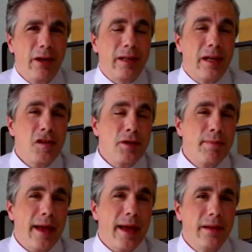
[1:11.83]
Hillary
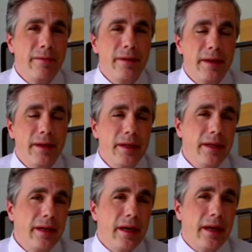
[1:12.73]
Clinton's perspective,
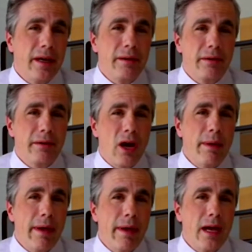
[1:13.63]

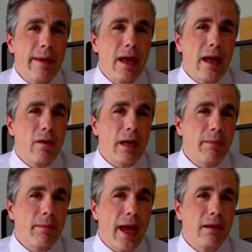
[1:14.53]
Comey may come
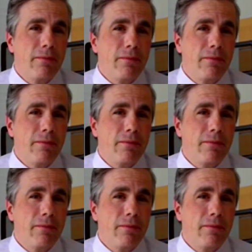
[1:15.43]
out looking